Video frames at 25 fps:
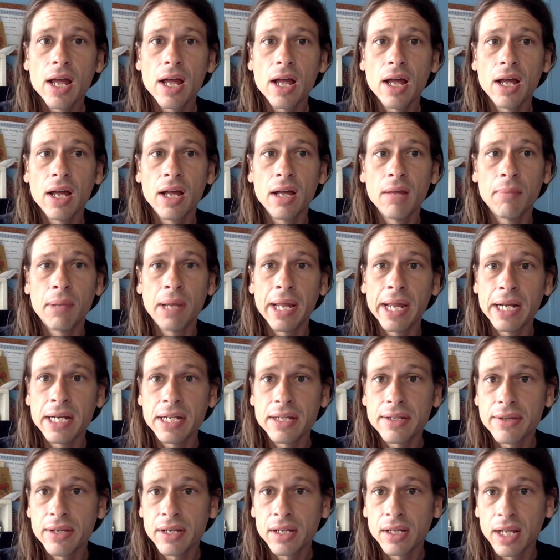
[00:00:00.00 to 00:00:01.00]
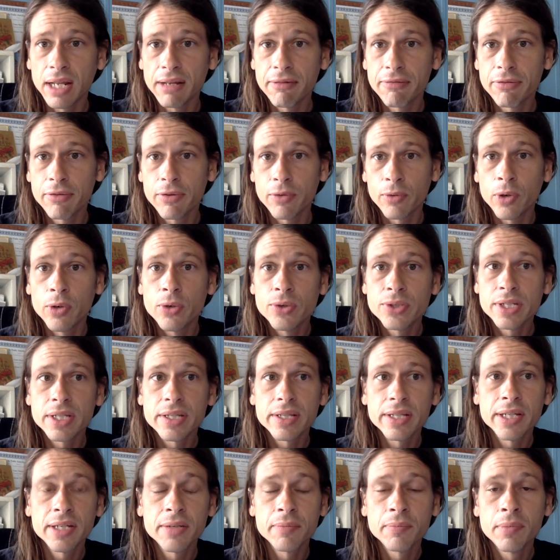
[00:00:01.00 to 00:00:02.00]
uh, by anything life throws at
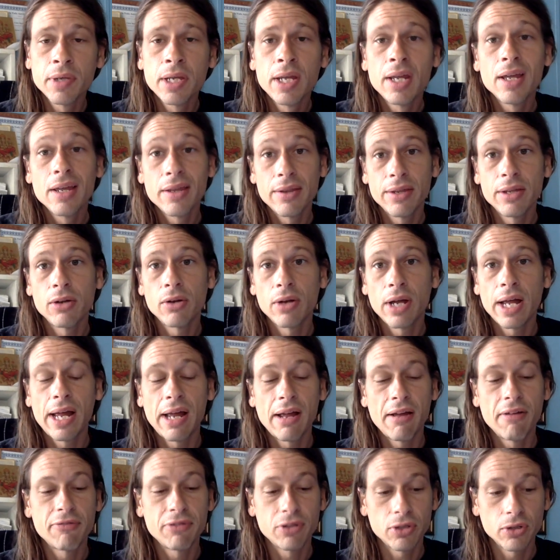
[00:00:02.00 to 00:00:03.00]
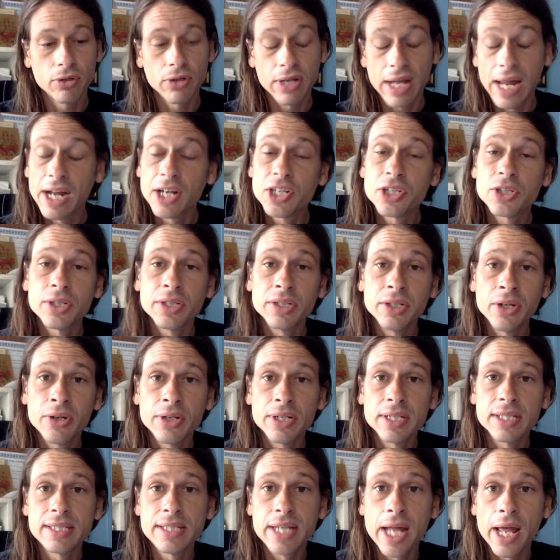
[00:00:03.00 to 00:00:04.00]
them, they'll have, you'll actually
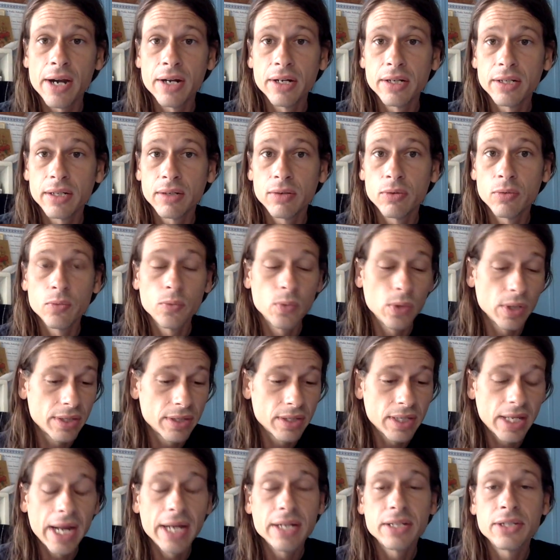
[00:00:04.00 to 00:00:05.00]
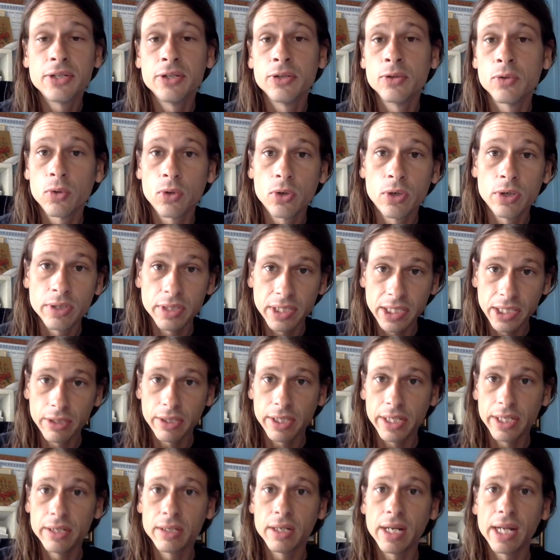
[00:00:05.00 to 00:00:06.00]
notice Saturn with Ketu or near
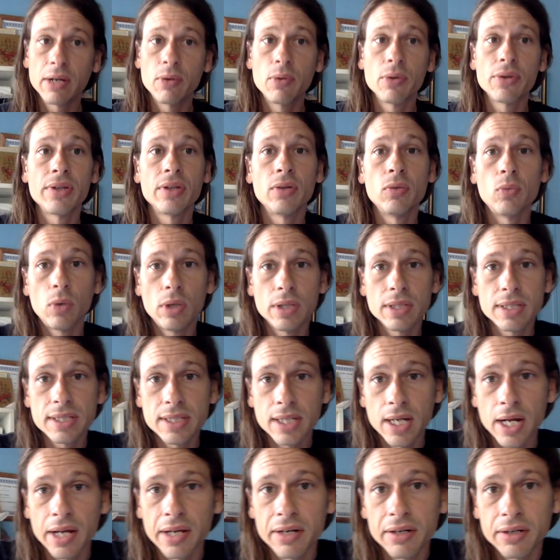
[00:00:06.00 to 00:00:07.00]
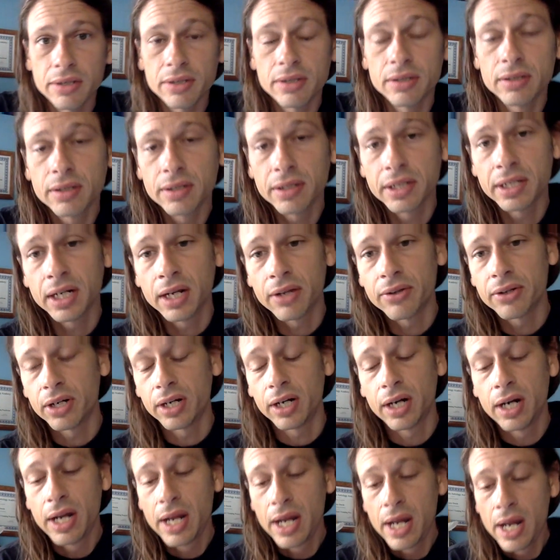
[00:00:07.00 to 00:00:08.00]
it, like within one sign or the
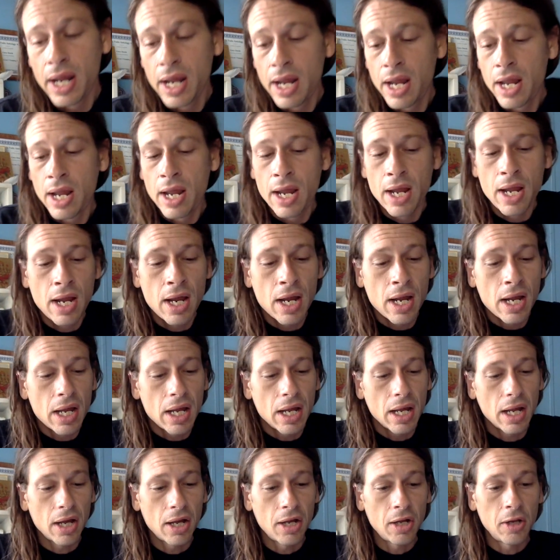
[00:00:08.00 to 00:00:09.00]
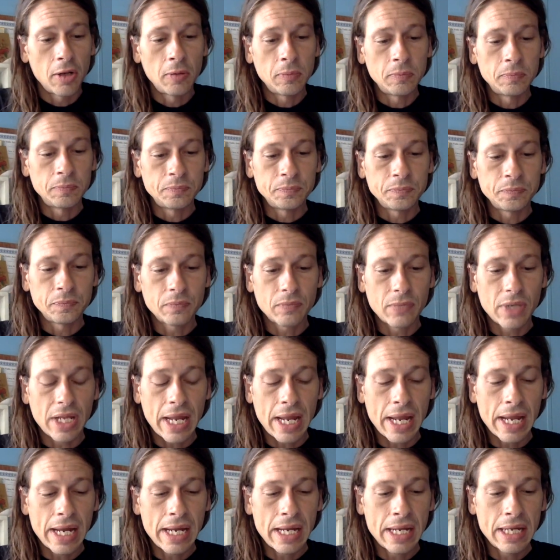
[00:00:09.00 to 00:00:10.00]
other. Um,
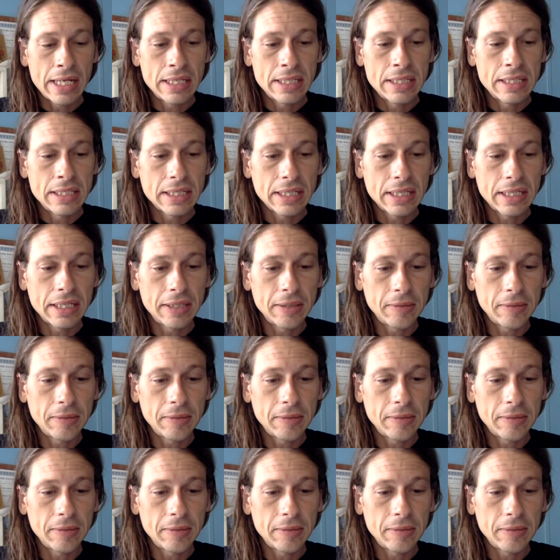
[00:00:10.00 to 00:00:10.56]
and